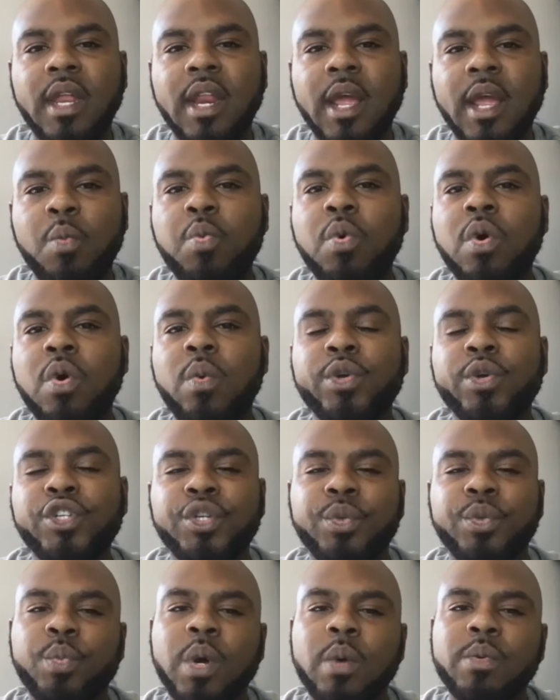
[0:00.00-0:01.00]
Like what was
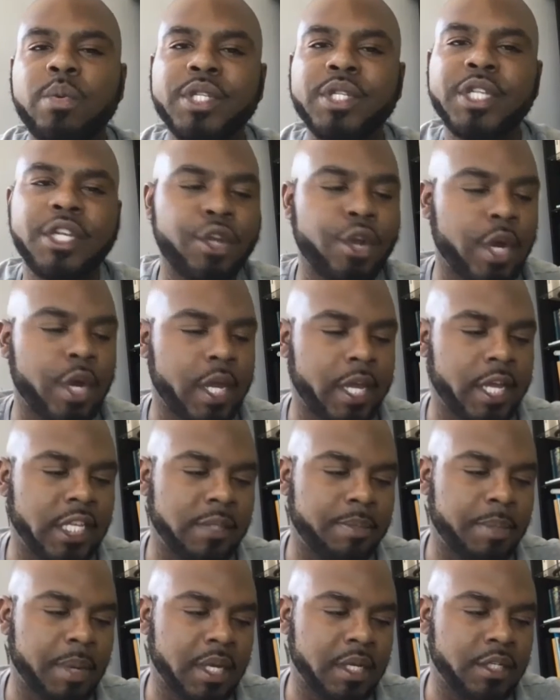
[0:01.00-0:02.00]
in your
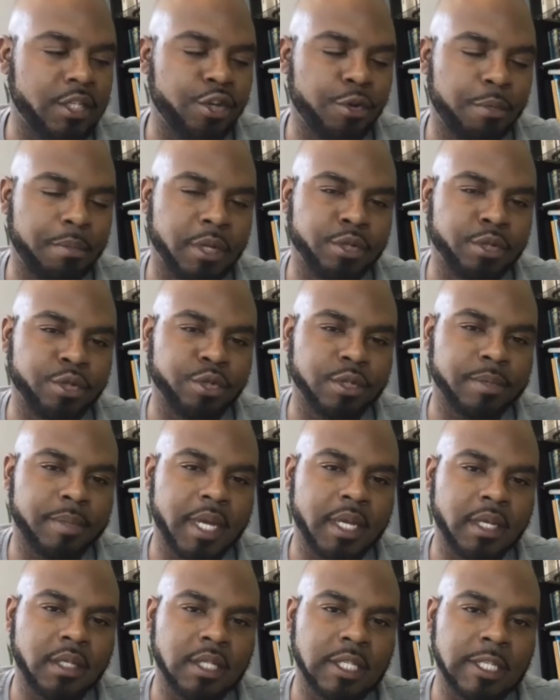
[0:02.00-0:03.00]
headspace, your mental
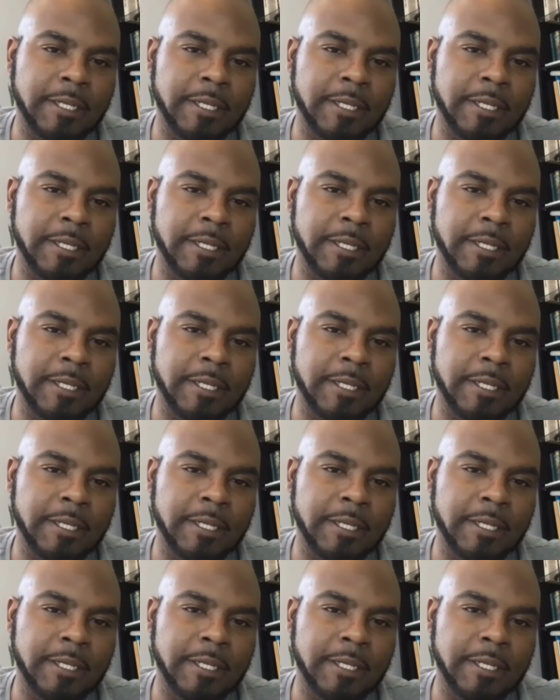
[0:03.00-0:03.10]
space?